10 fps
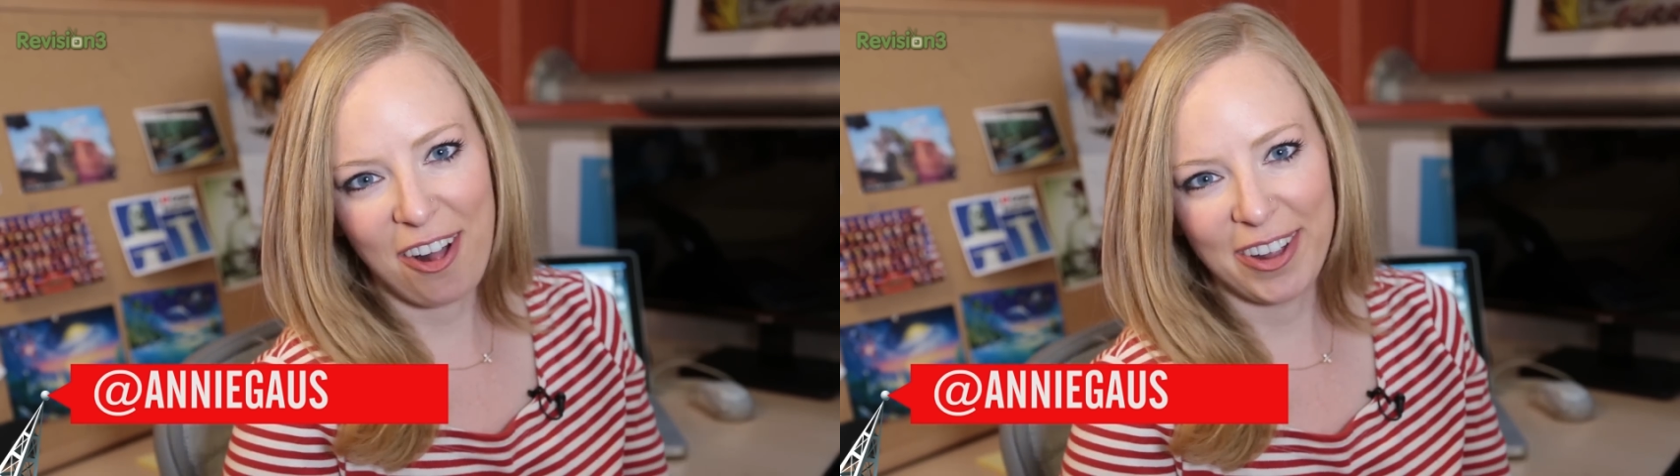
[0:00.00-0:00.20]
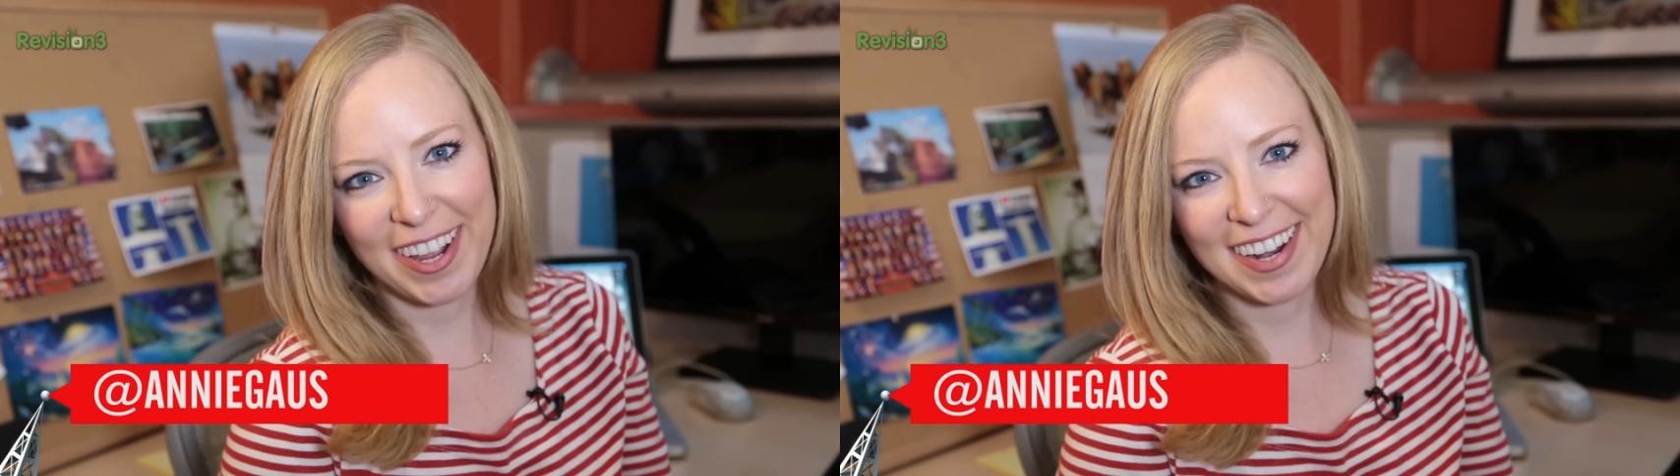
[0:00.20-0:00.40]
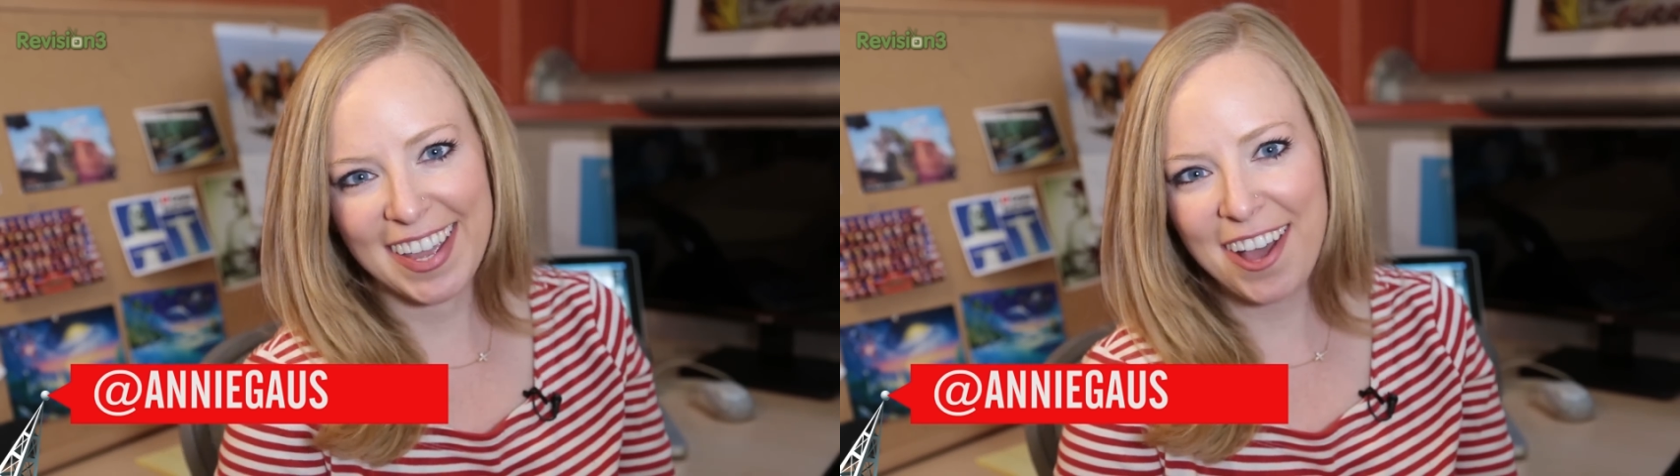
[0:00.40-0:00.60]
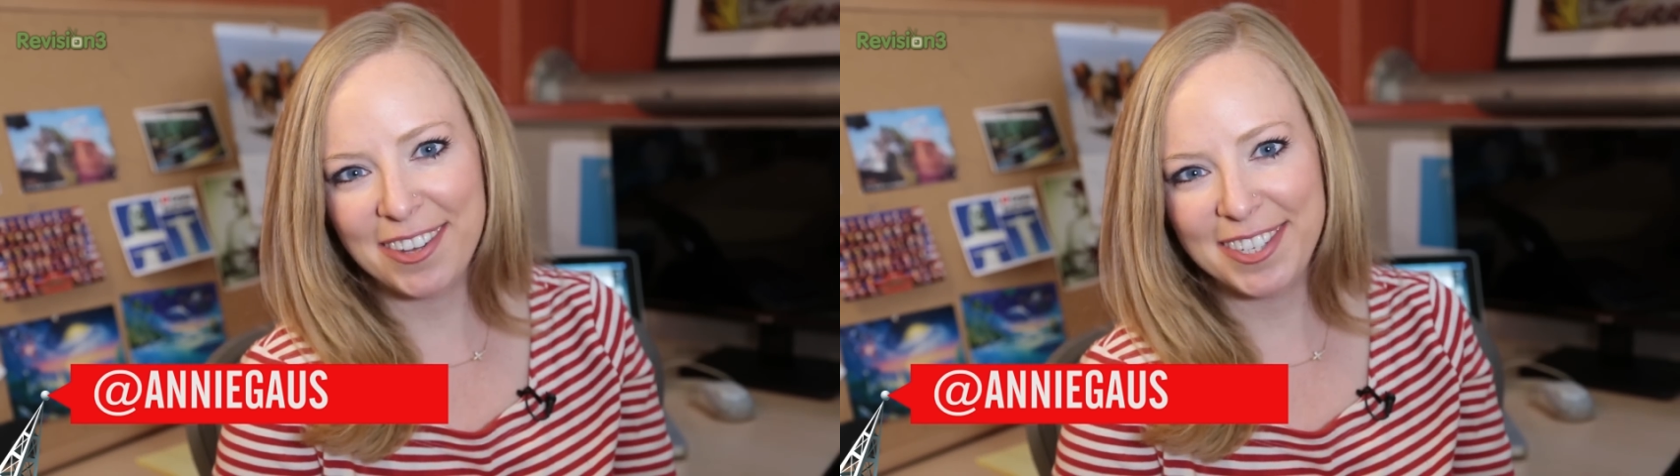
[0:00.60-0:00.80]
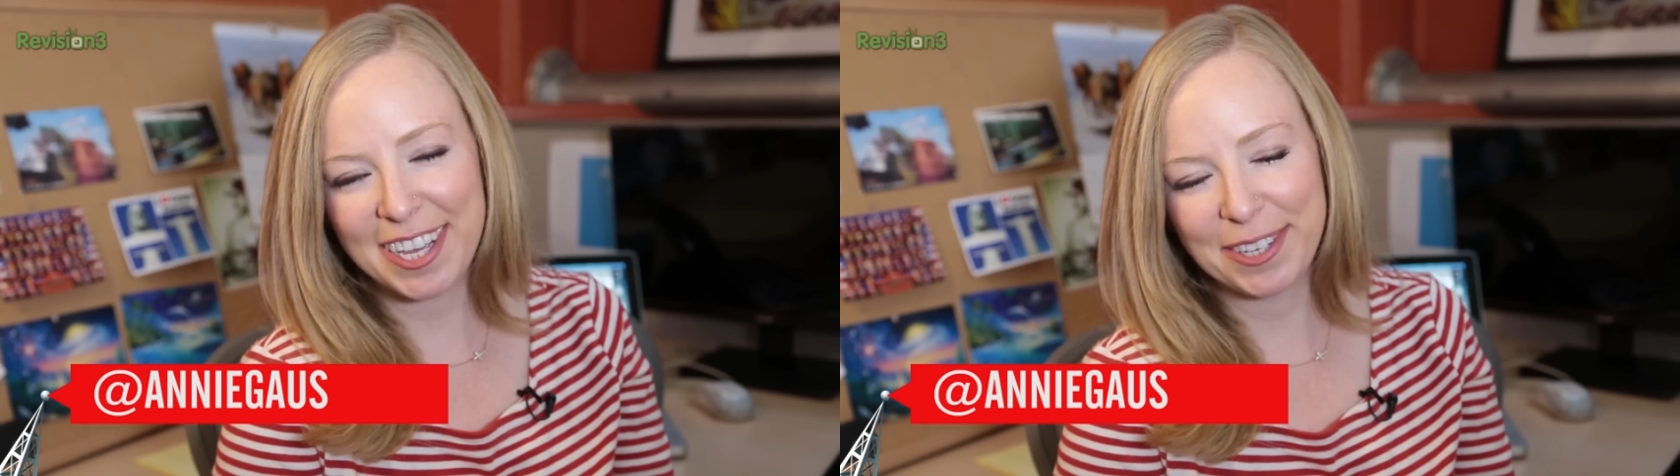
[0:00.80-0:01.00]
All at Annie
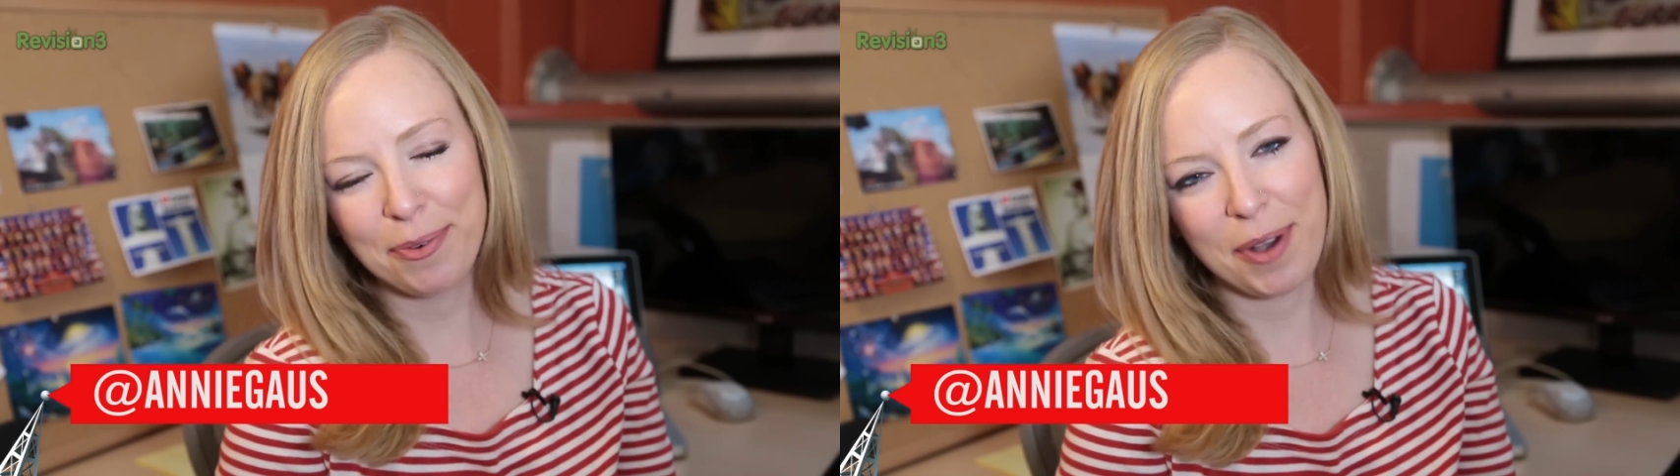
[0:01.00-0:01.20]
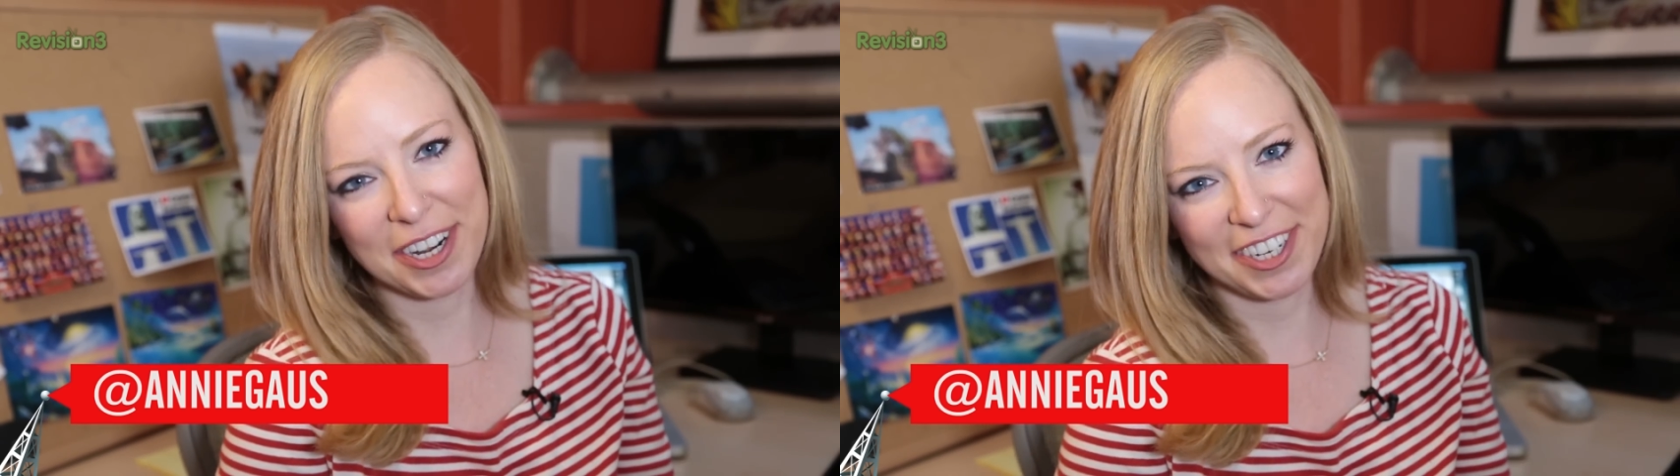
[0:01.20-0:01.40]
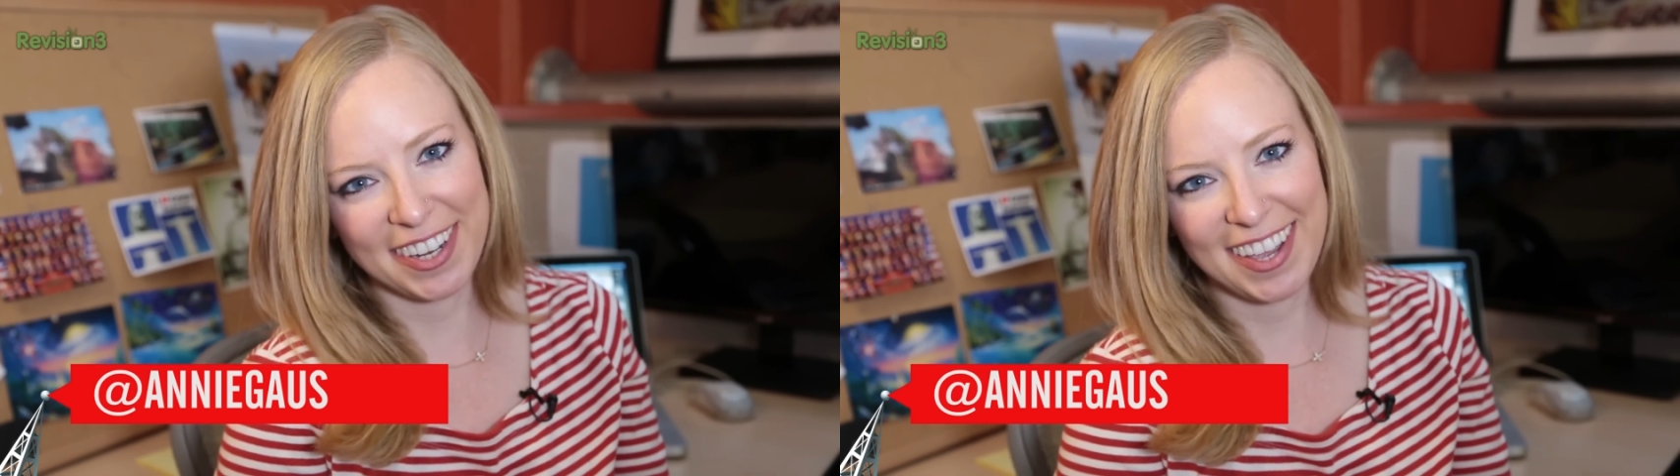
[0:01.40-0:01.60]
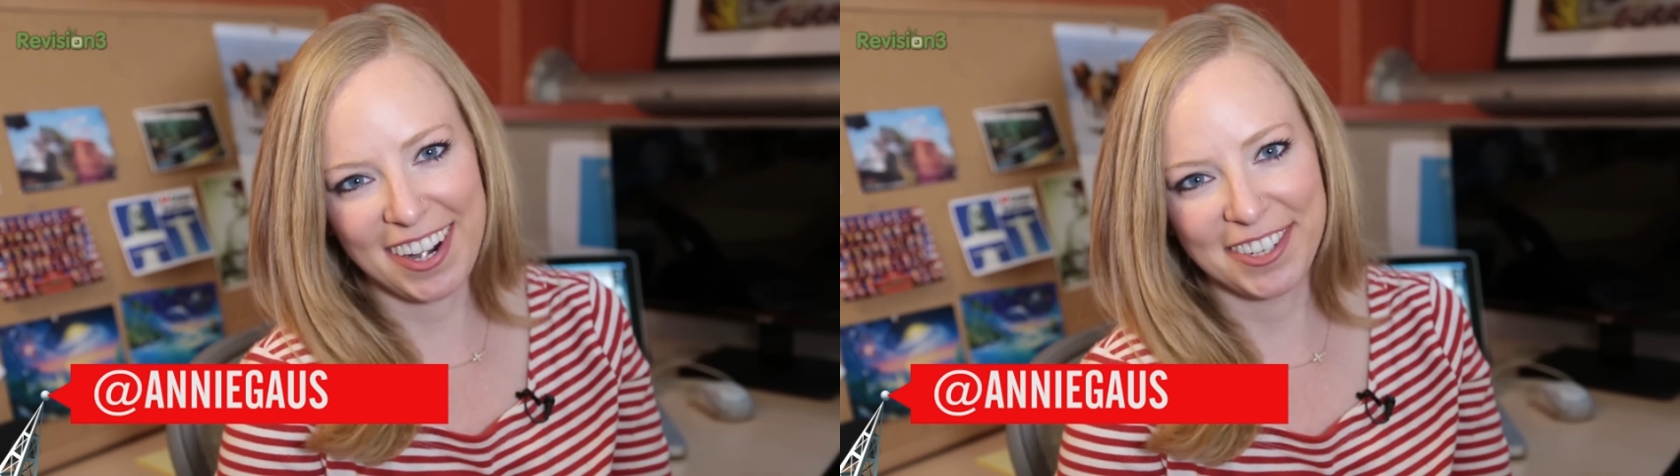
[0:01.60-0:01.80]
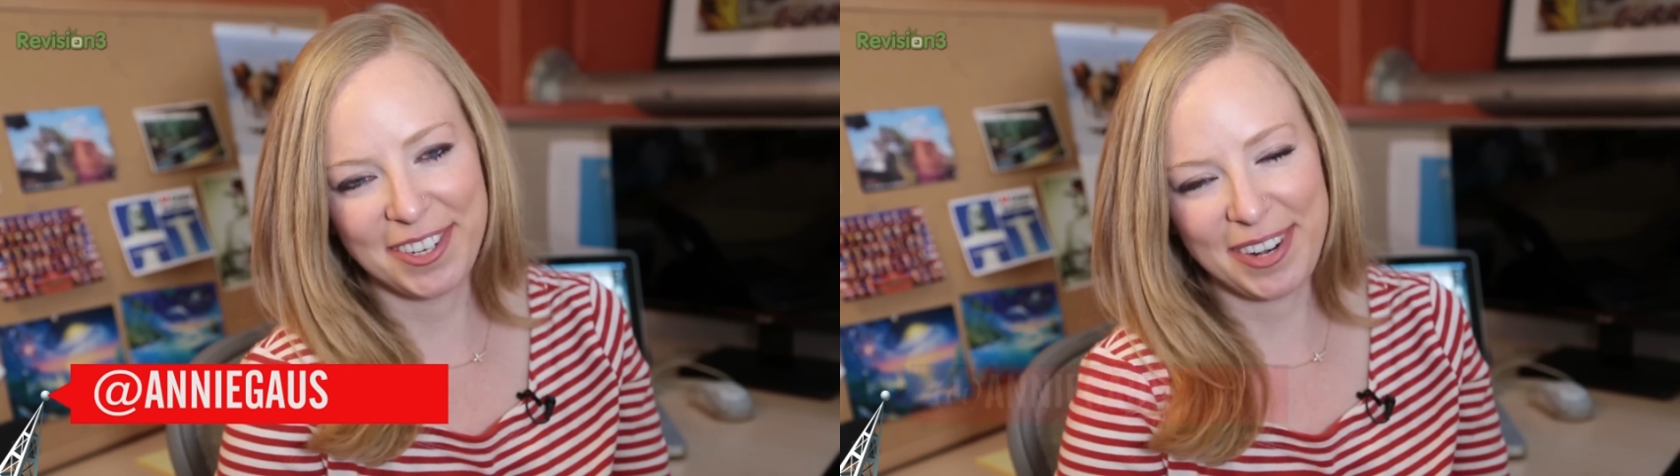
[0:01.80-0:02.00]
Gaus. Thanks for watching,
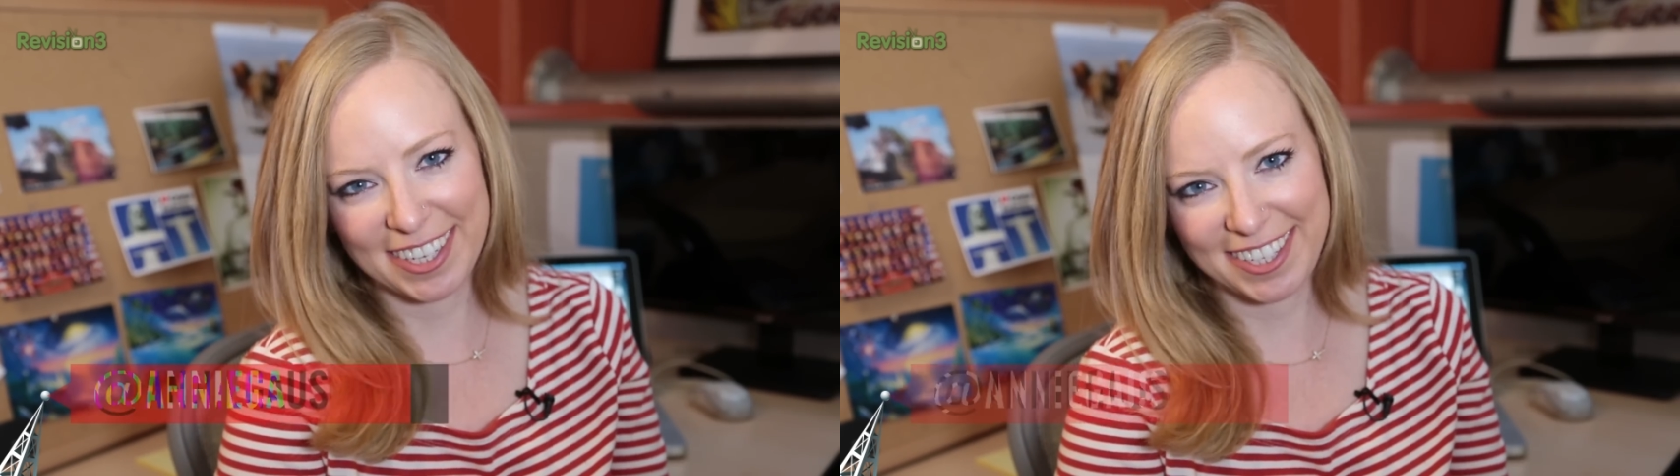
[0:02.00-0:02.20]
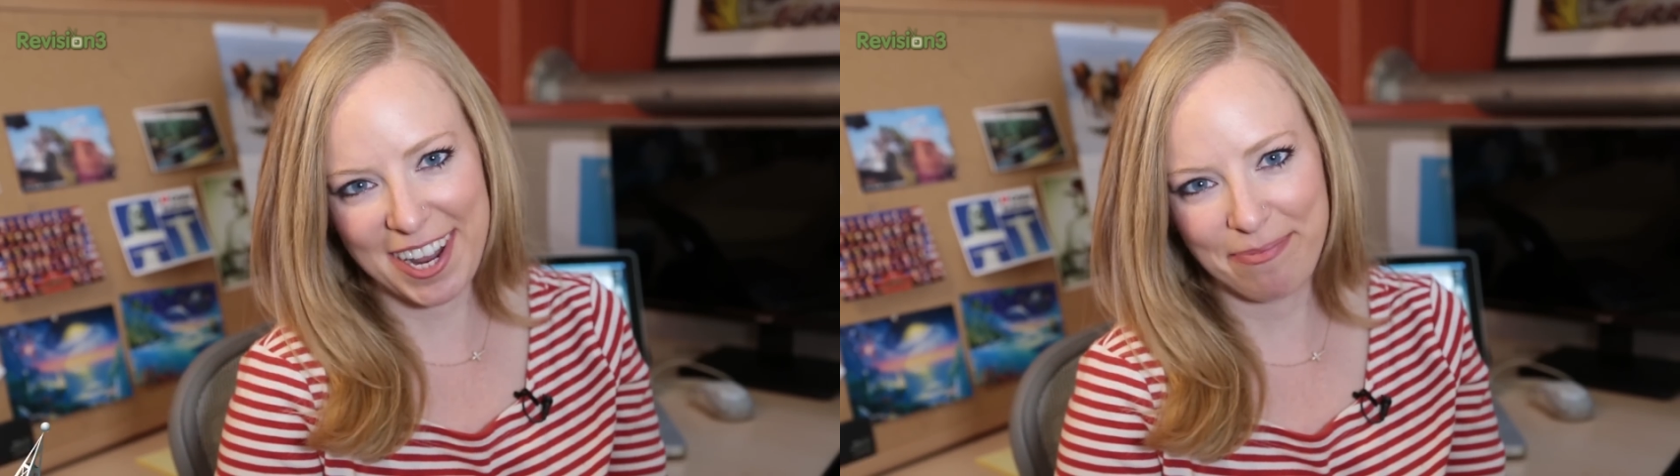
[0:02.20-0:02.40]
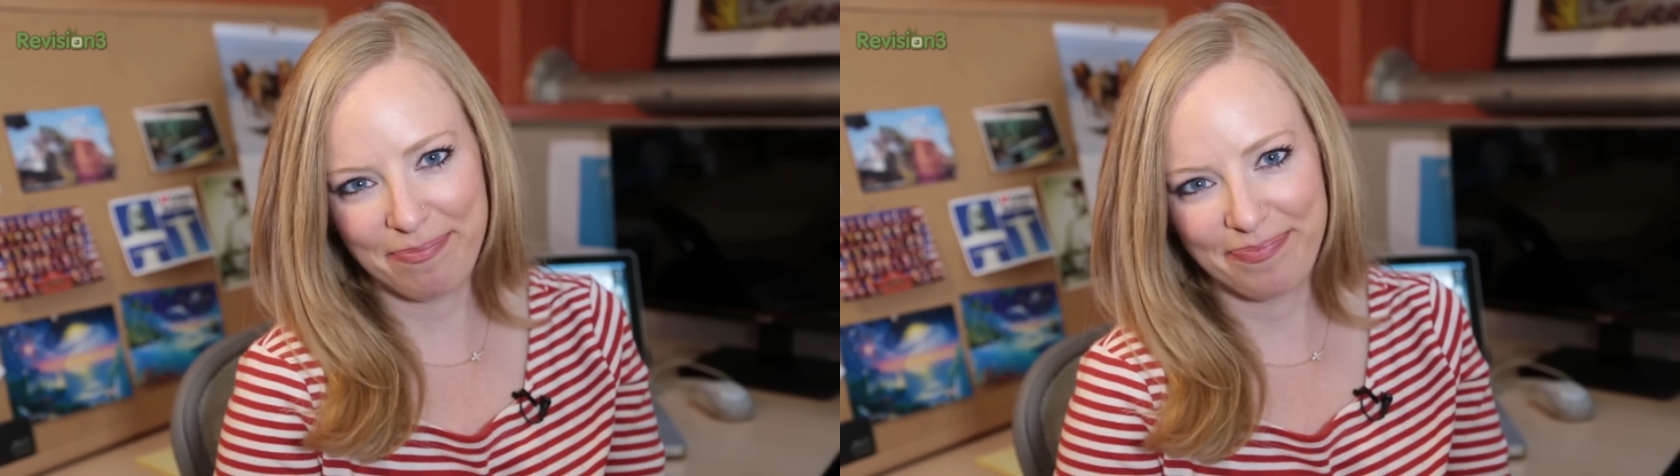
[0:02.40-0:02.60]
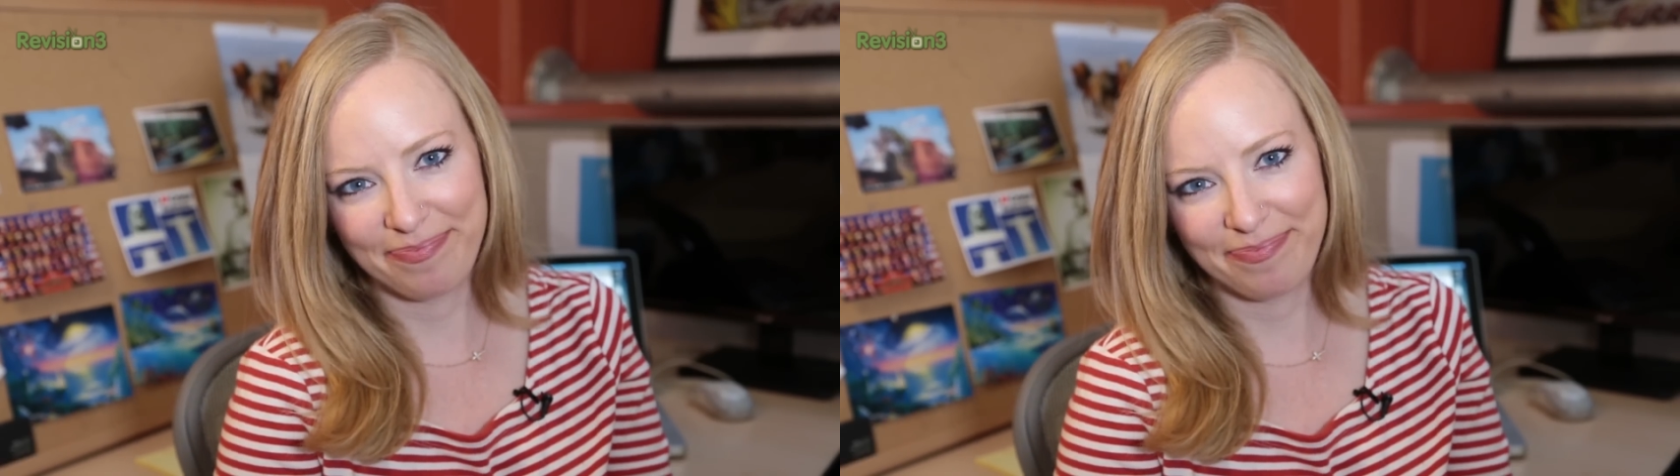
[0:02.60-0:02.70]
and I'll see you next time.